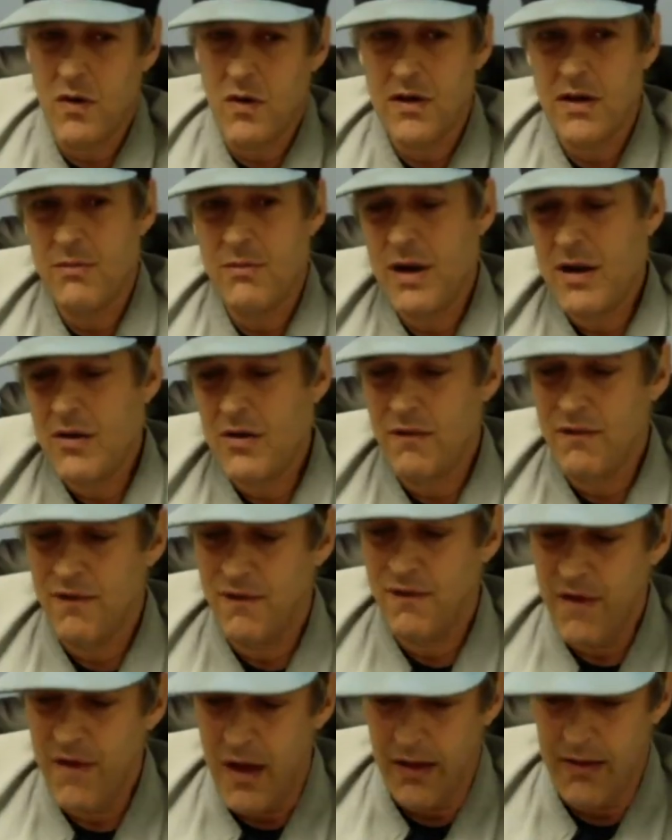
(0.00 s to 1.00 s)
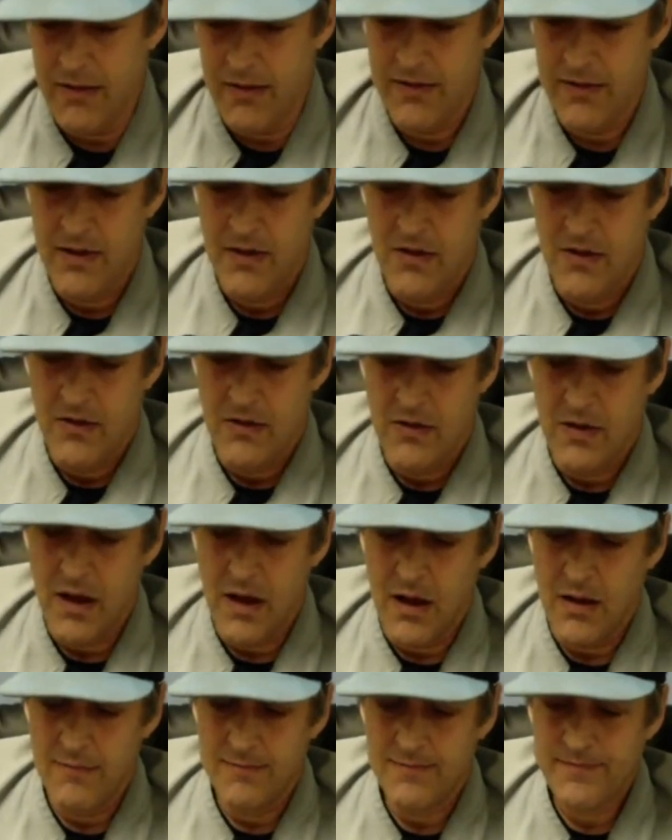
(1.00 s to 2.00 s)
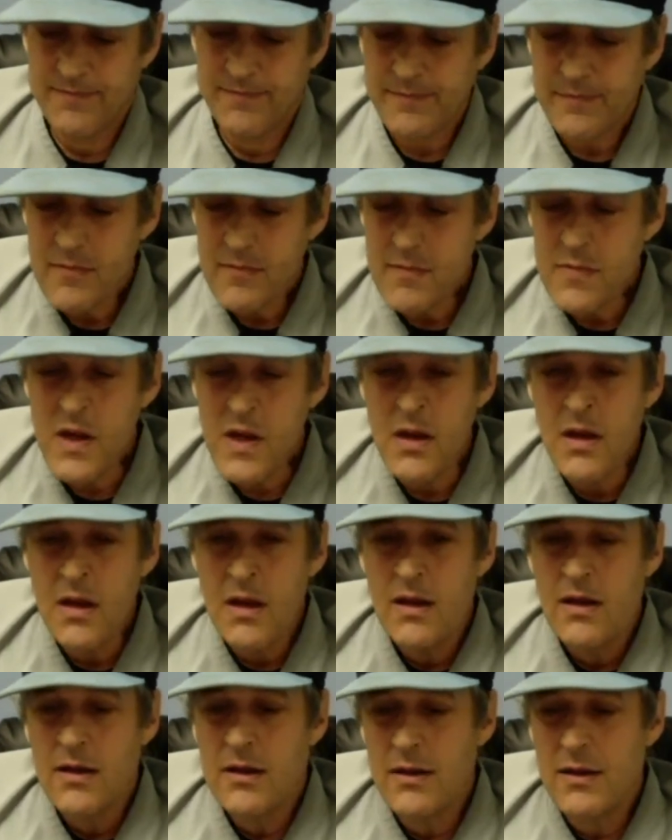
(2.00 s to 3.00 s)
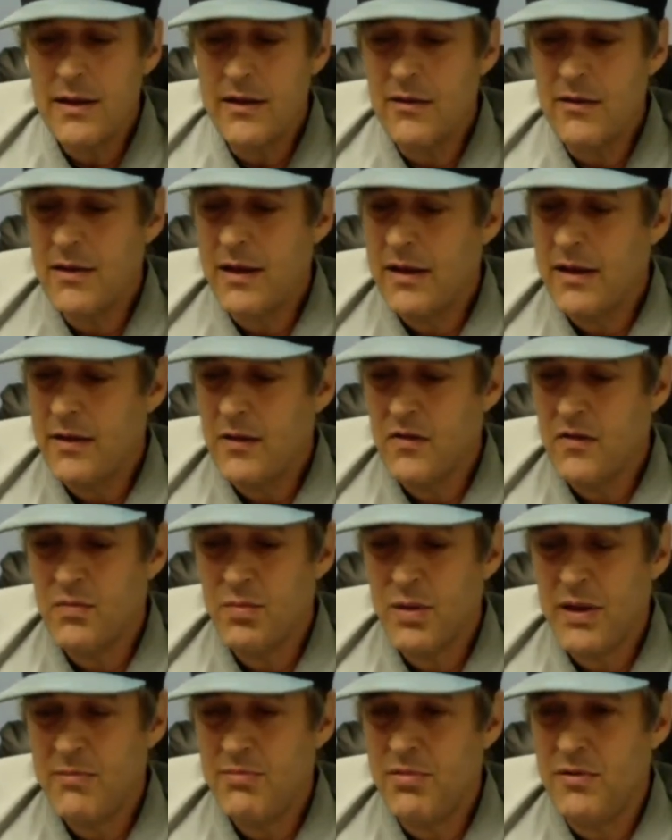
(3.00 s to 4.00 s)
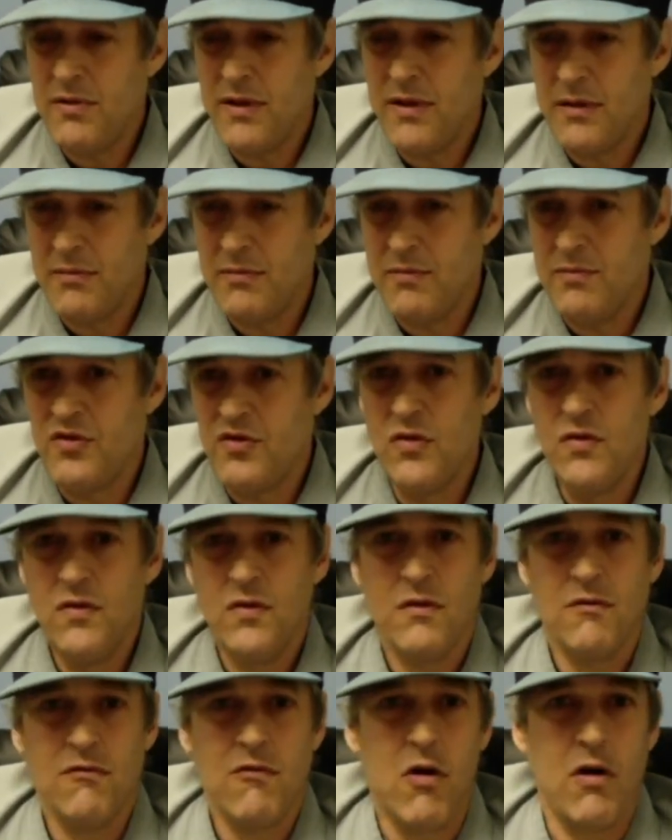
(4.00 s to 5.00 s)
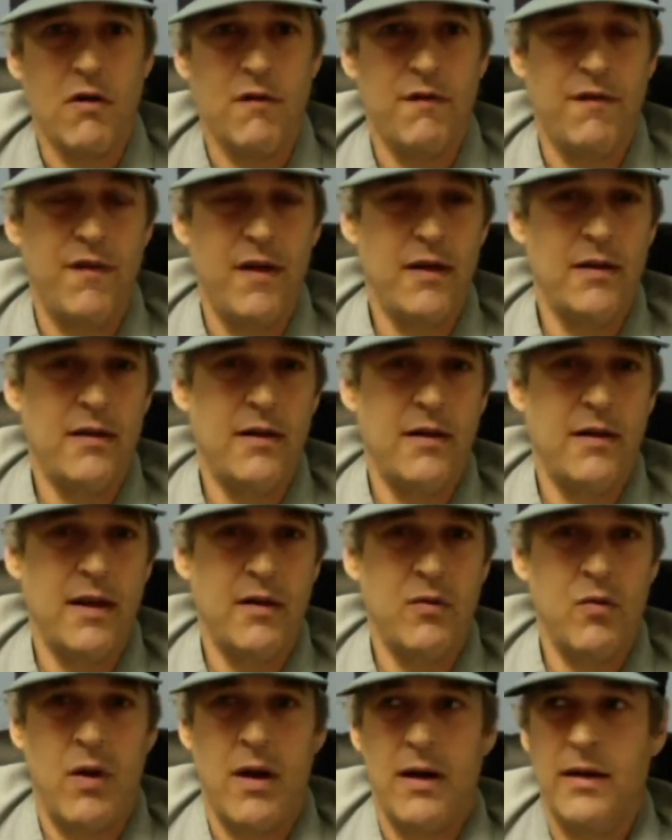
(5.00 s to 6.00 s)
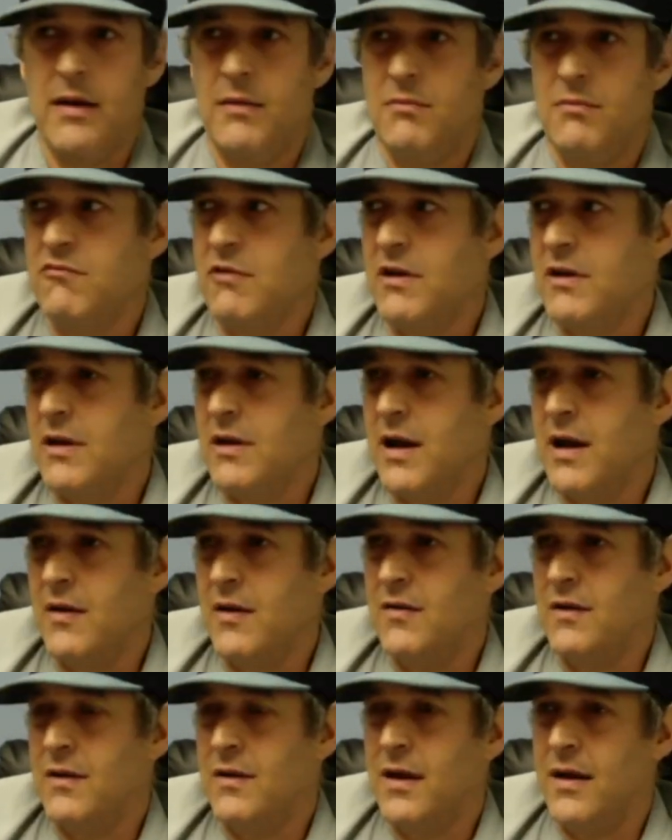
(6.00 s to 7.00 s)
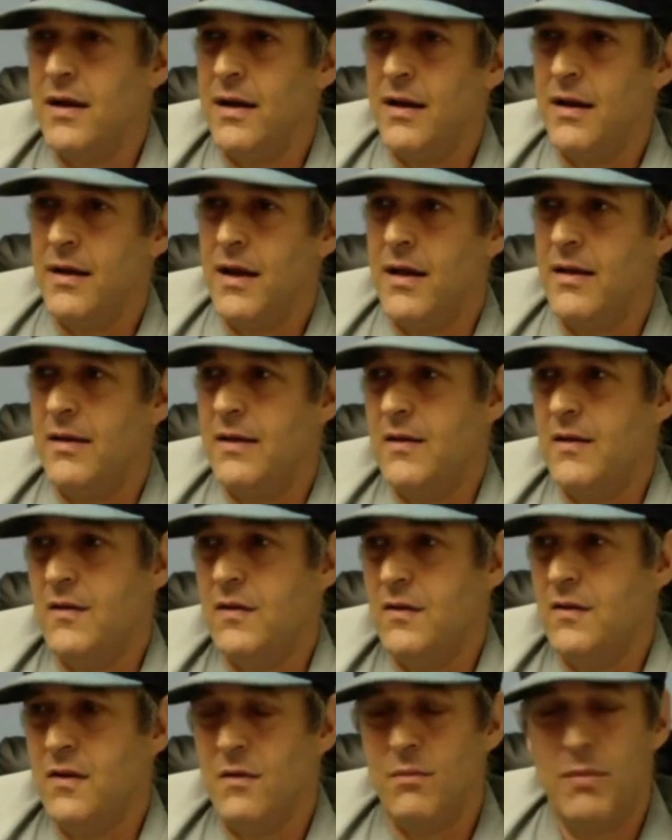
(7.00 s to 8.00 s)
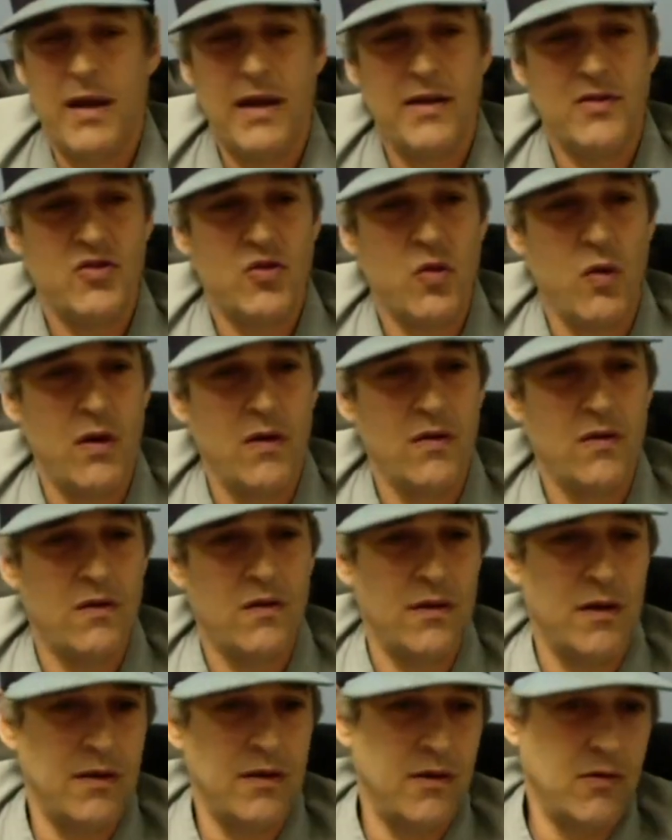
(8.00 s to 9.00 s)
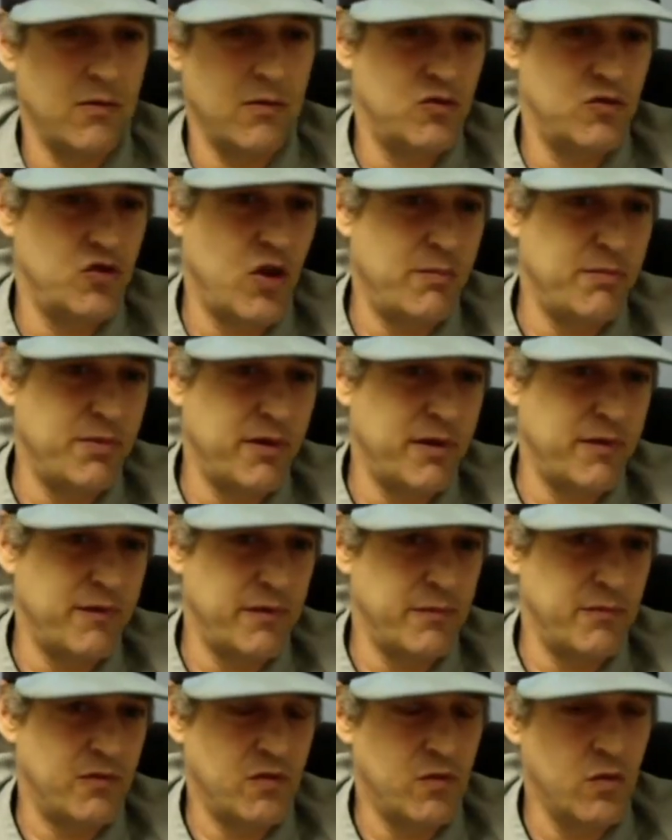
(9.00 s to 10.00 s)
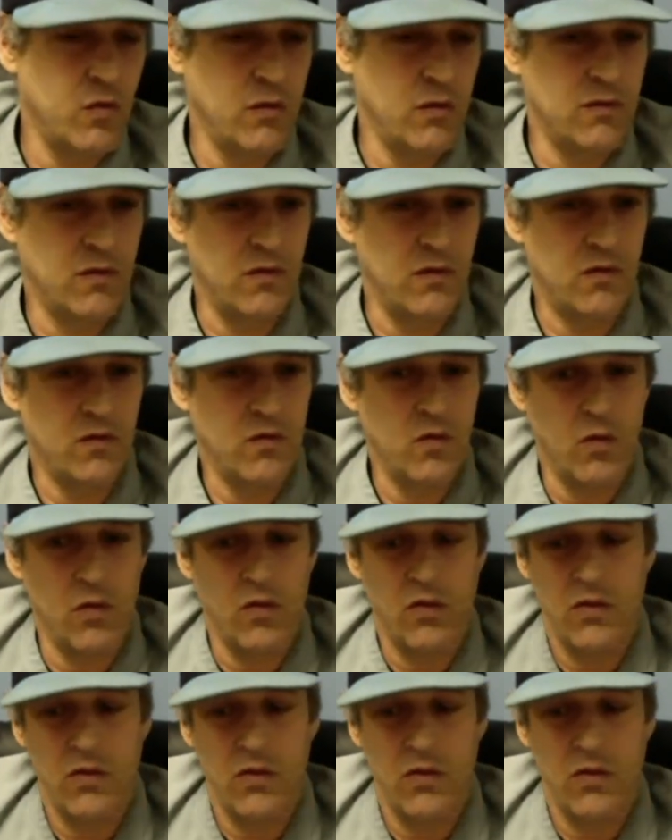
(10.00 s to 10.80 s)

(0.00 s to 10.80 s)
about a fit, okay, clearly there's people that choose the wrong fit and they wind up realizing like this is a bad choice and then they're jumping from school to school.